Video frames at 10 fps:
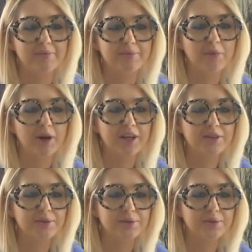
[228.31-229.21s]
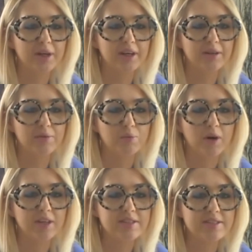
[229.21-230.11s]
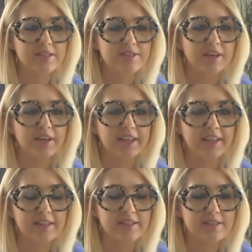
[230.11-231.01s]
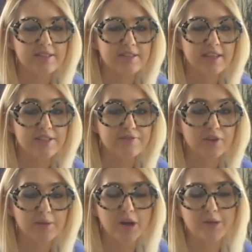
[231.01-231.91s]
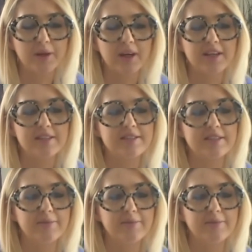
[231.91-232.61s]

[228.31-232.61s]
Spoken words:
Michael, once a site is fully mobilised,